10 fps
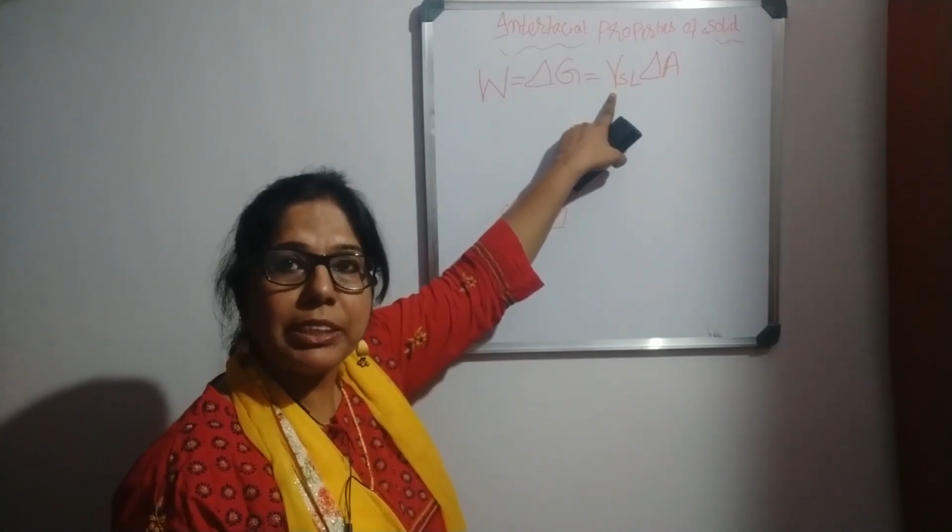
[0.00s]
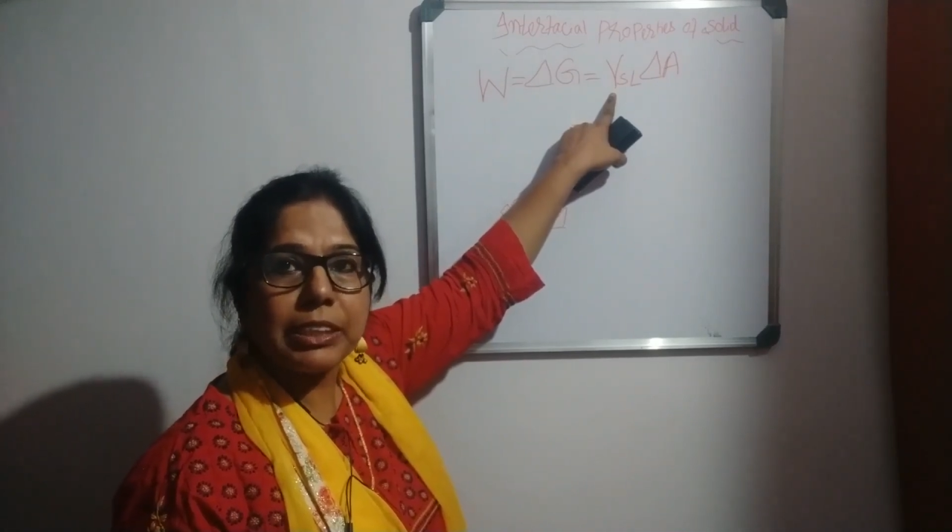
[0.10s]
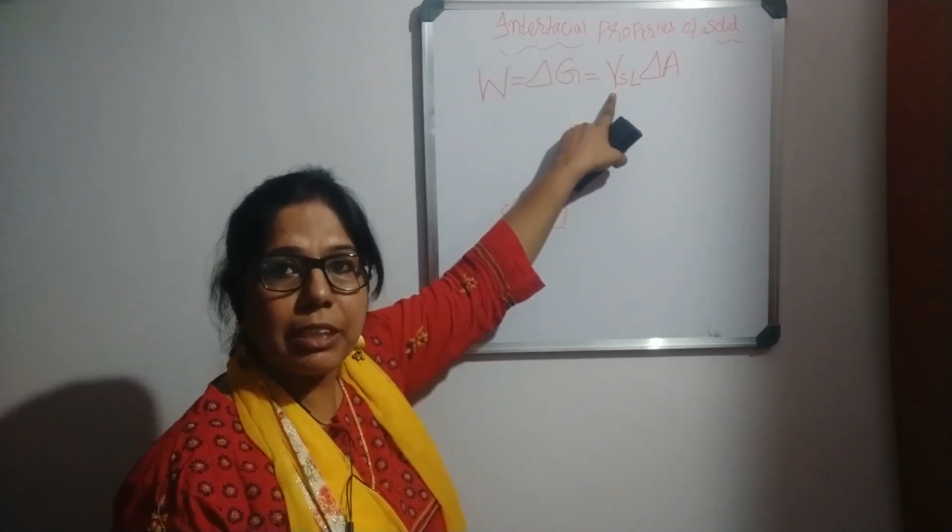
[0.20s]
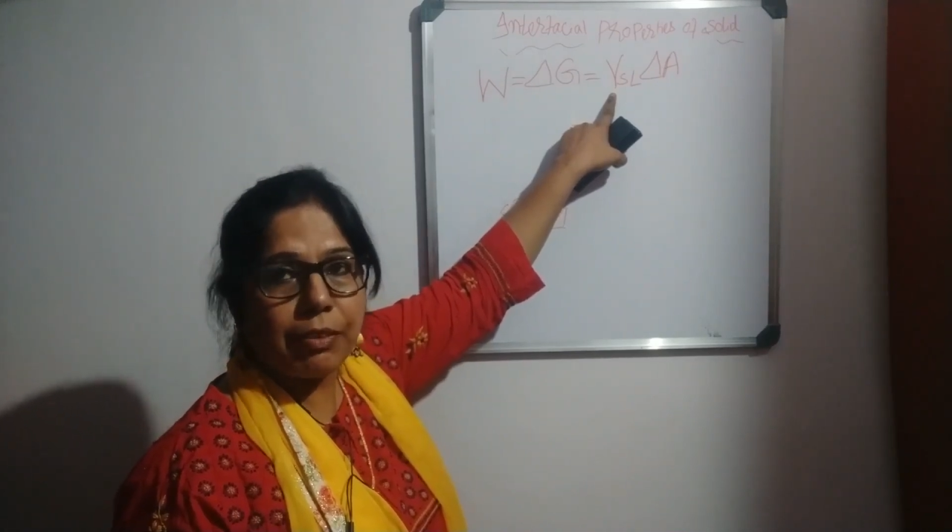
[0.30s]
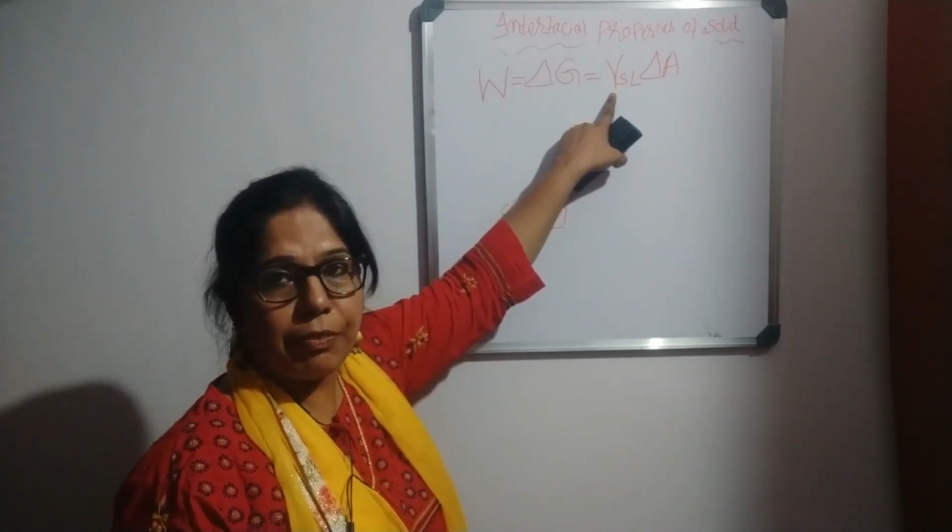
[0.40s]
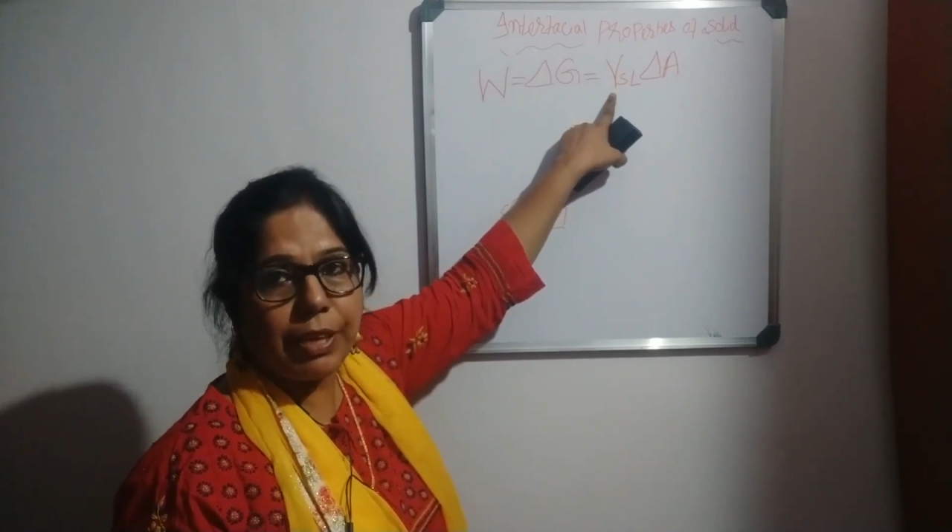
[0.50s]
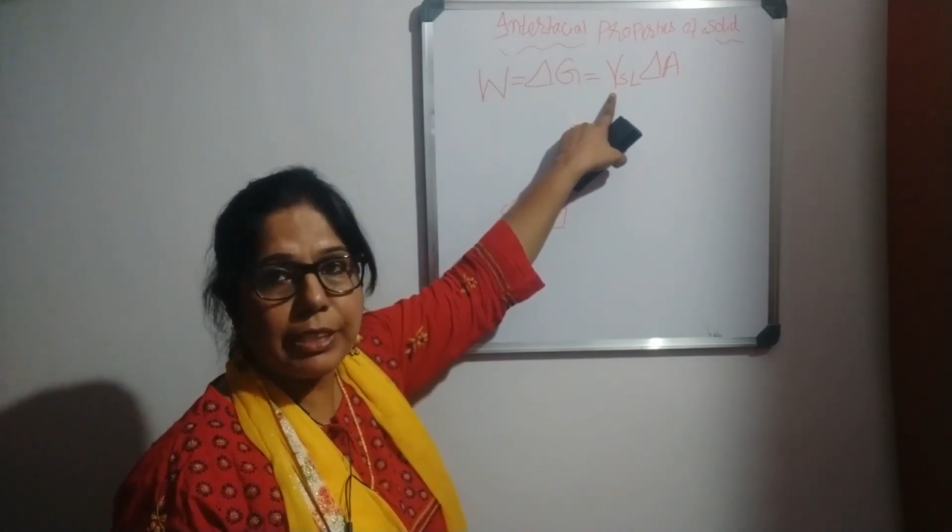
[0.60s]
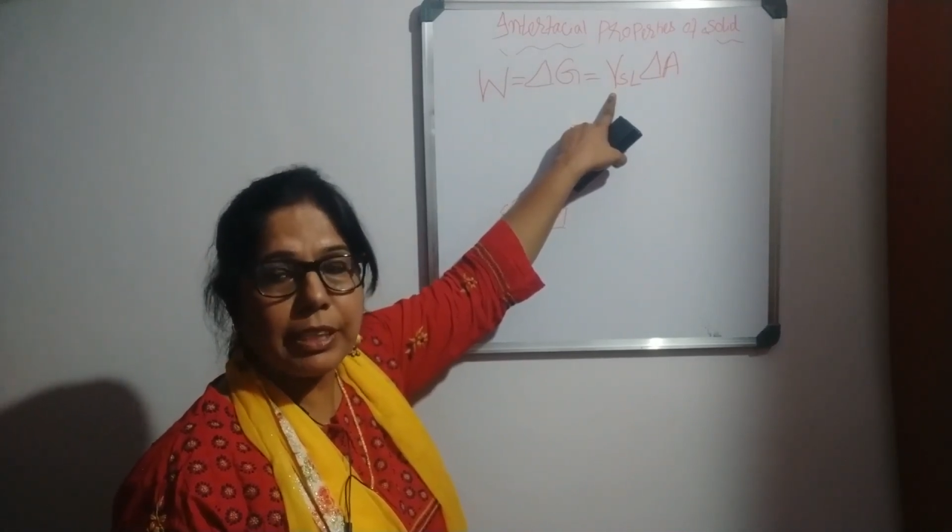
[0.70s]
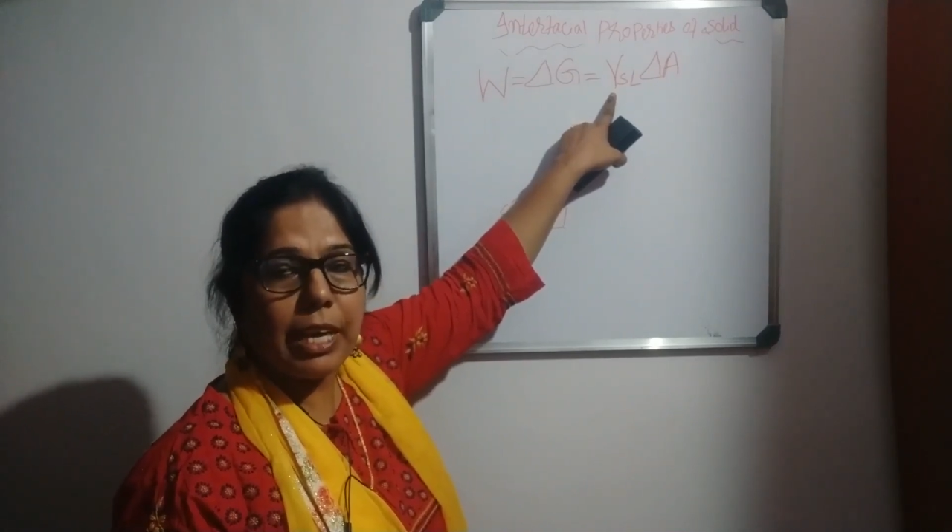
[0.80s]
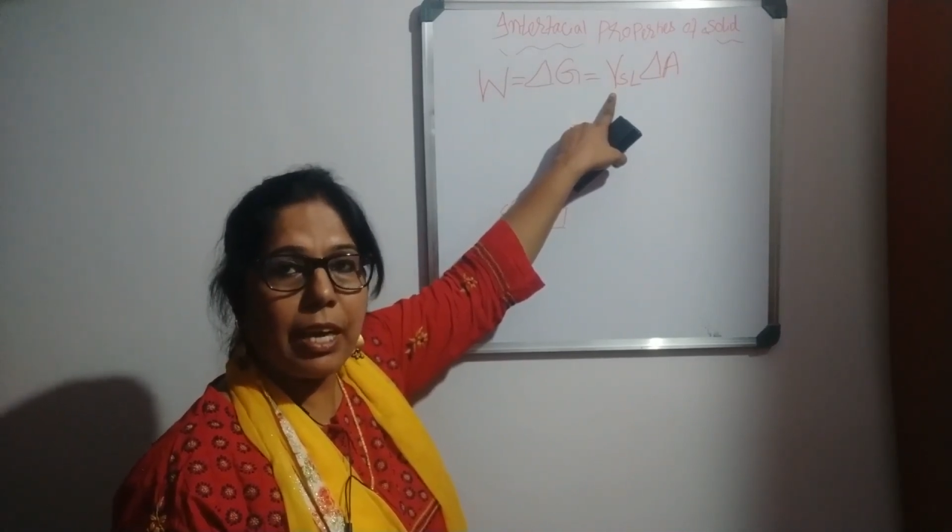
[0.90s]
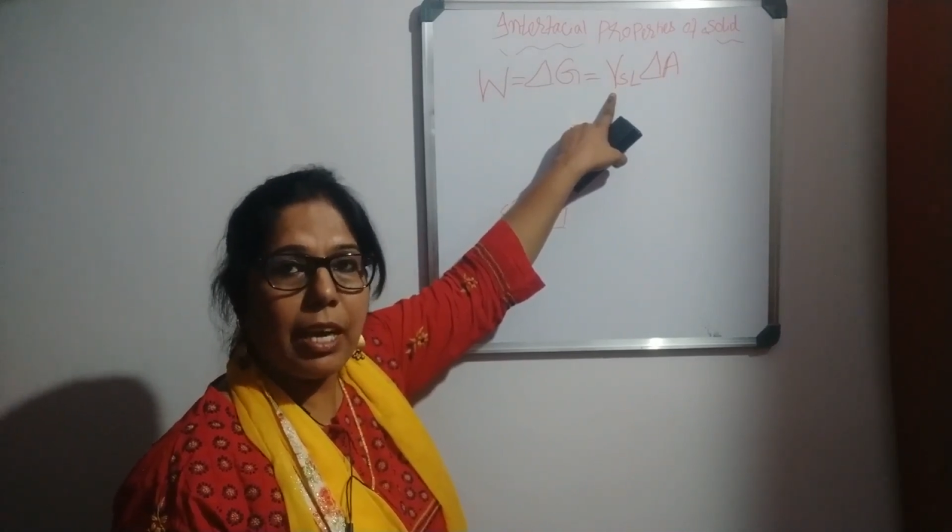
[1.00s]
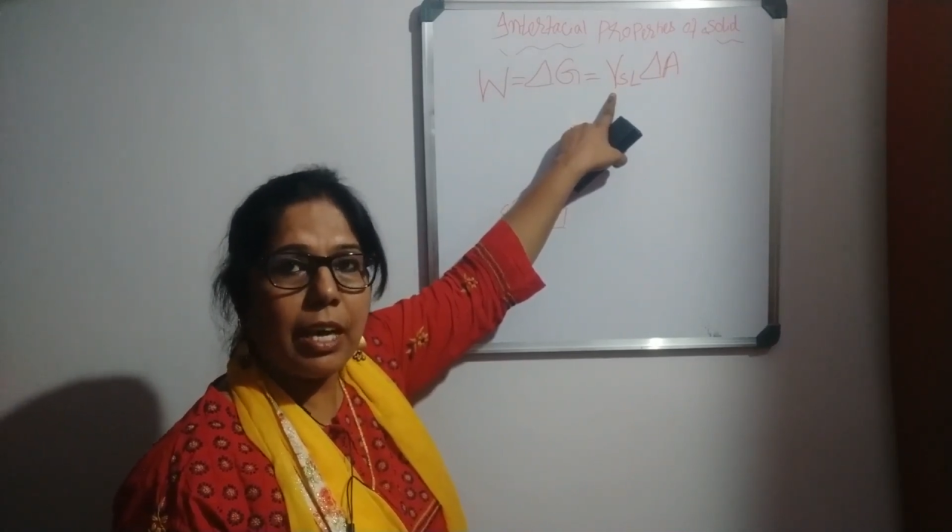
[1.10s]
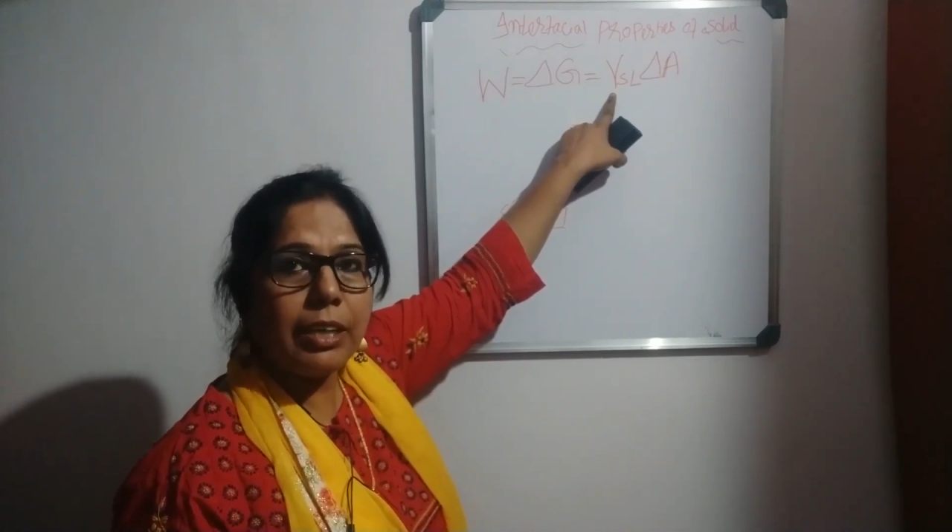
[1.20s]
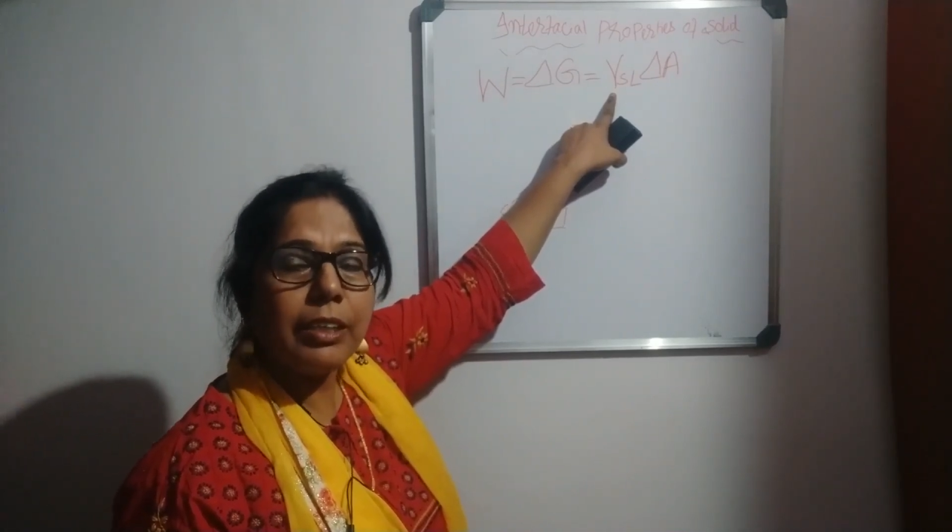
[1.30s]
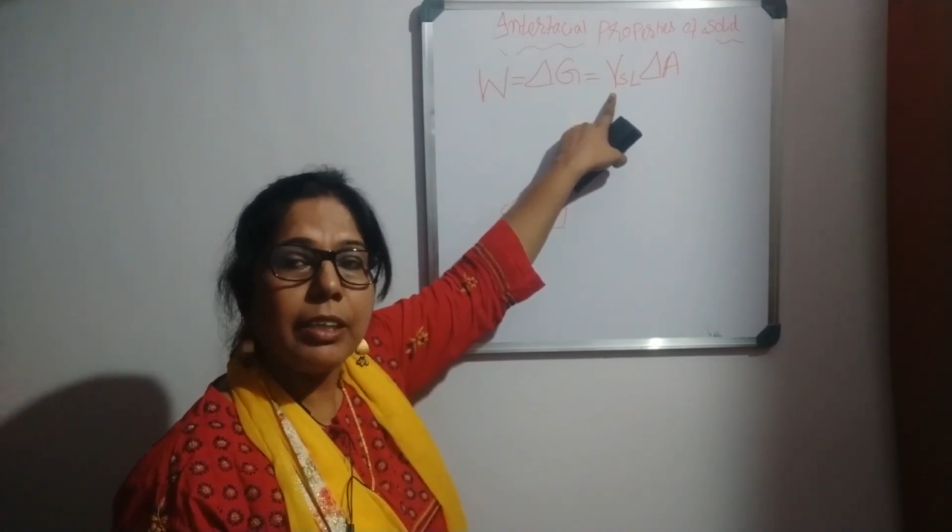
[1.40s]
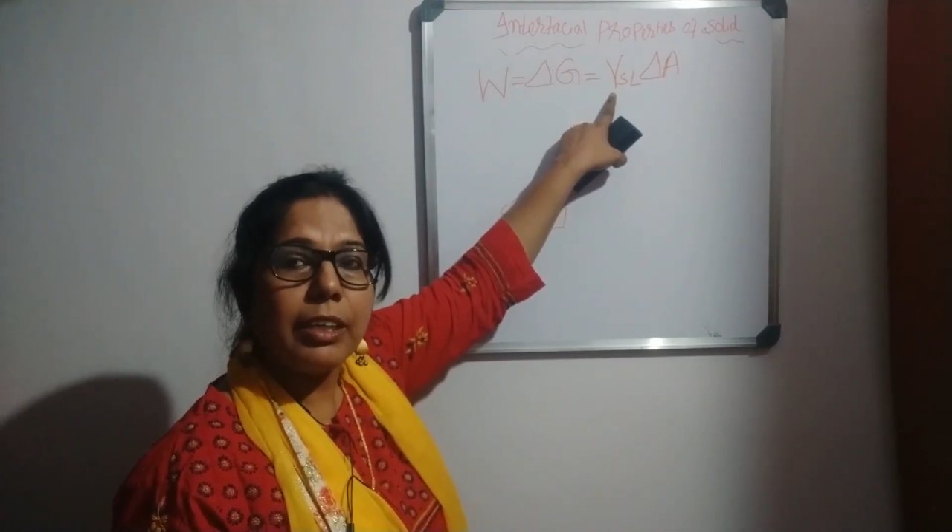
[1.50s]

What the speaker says: surface or